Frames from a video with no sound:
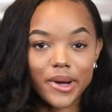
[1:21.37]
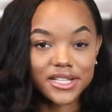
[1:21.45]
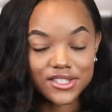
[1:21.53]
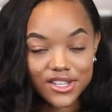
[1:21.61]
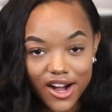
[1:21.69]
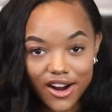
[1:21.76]
by
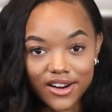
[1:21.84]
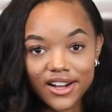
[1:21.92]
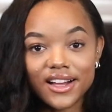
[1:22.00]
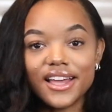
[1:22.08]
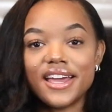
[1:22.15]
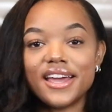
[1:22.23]

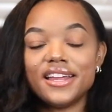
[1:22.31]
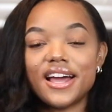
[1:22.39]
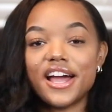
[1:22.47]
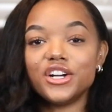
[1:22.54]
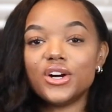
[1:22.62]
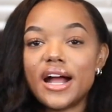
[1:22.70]
Zara and
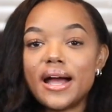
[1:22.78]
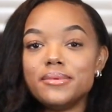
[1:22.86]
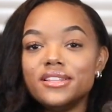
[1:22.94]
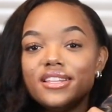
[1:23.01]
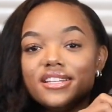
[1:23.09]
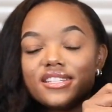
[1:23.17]
I
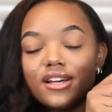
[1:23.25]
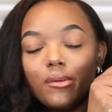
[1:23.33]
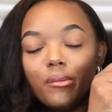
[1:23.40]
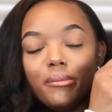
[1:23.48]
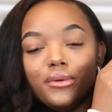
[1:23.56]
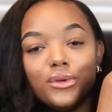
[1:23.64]
grabbed this
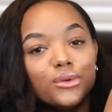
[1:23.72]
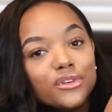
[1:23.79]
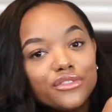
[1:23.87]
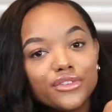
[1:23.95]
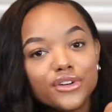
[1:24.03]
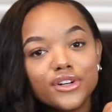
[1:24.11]

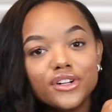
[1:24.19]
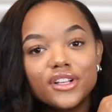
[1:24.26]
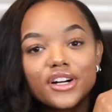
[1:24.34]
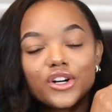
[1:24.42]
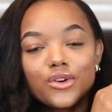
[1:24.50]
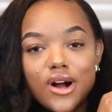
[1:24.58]

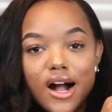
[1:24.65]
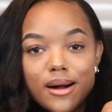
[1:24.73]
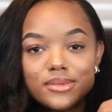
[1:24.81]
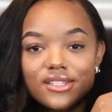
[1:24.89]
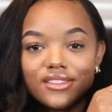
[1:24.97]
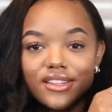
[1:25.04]
beautiful
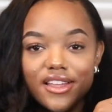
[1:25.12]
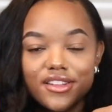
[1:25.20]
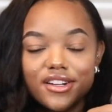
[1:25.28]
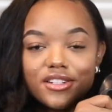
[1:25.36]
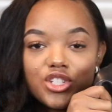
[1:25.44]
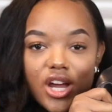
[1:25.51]
cropped
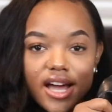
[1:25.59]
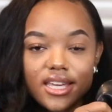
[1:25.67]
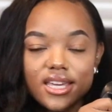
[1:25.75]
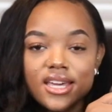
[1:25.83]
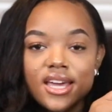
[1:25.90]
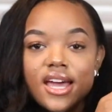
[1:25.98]
leather
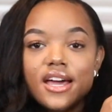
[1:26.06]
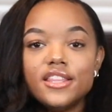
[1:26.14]
jacket.